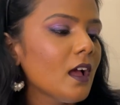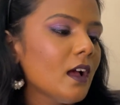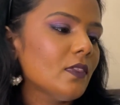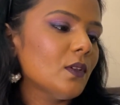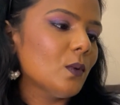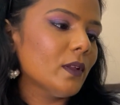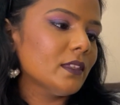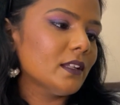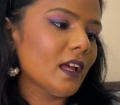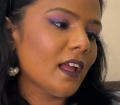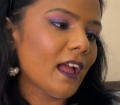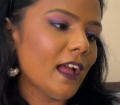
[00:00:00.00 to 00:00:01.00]
The one that
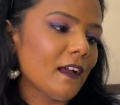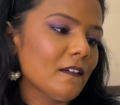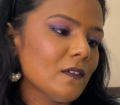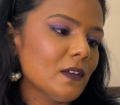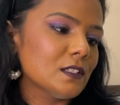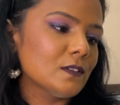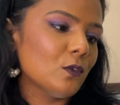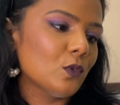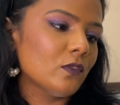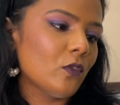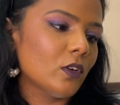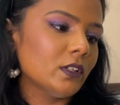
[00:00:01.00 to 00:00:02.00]
I have is
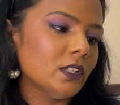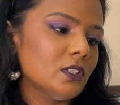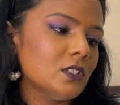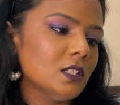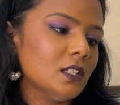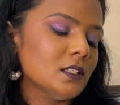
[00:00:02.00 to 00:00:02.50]
440G.